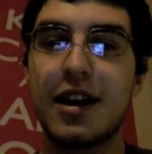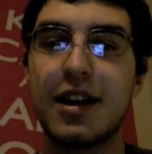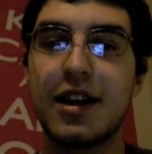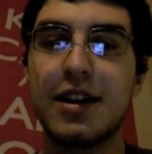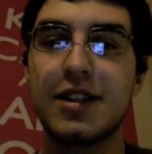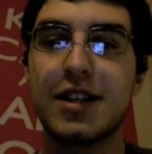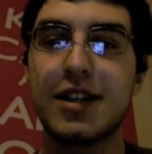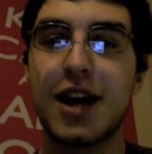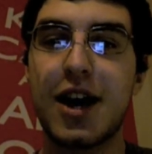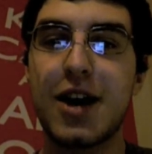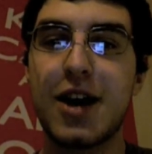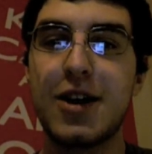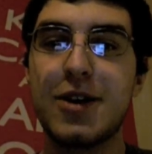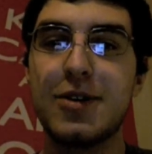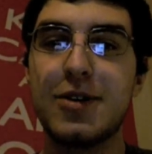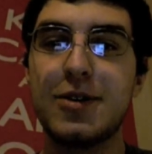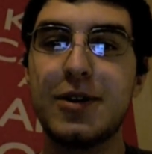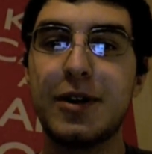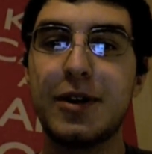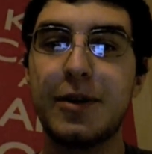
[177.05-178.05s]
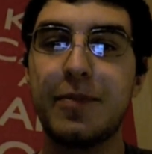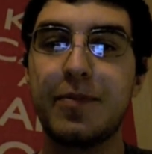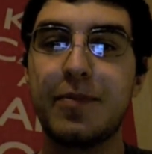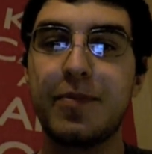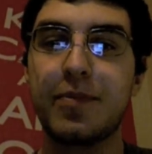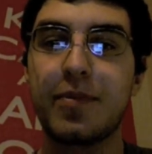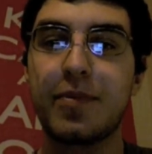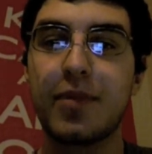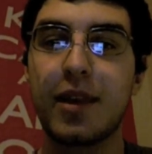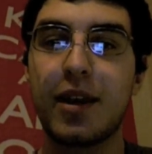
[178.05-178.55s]
So
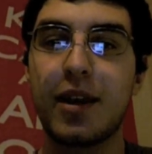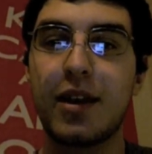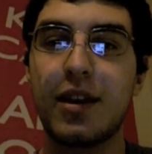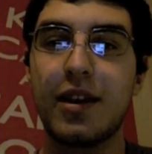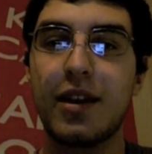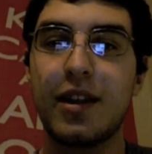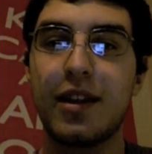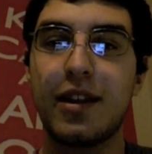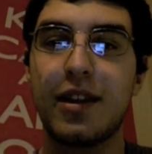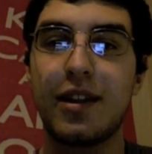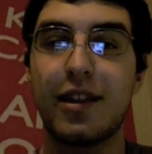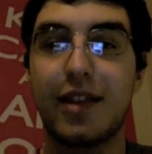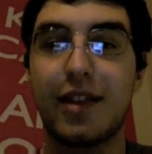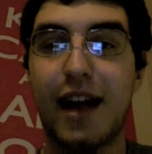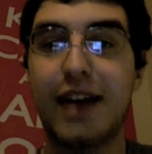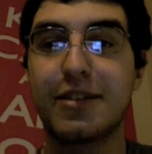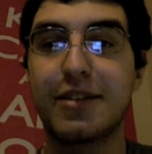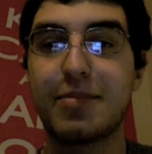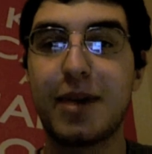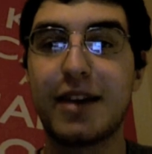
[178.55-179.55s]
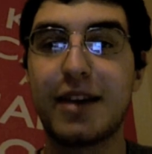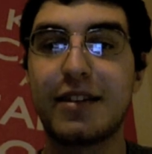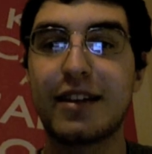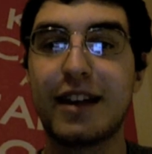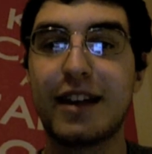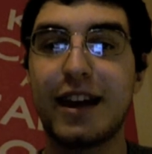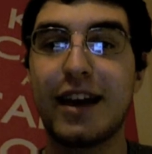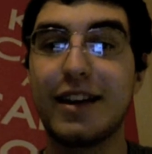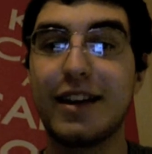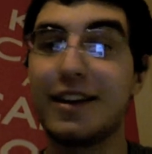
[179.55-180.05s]
that's
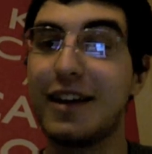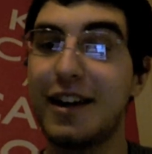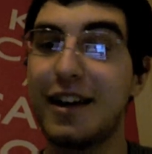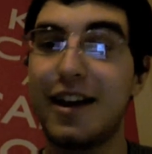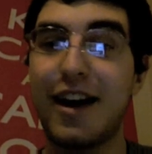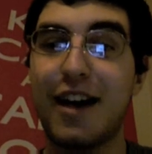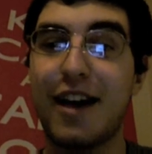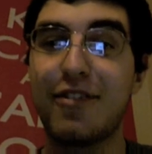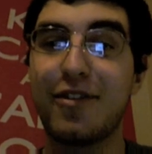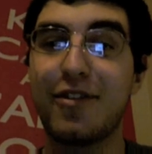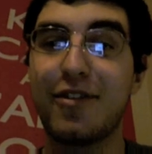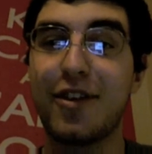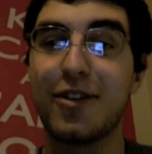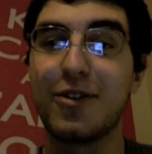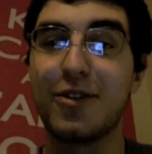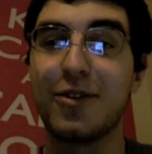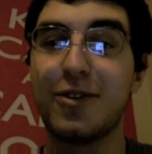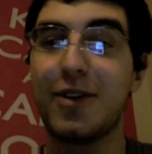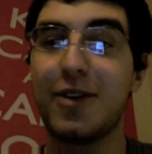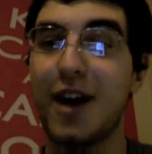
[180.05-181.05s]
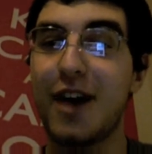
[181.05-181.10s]
basically it, and I have a phone call.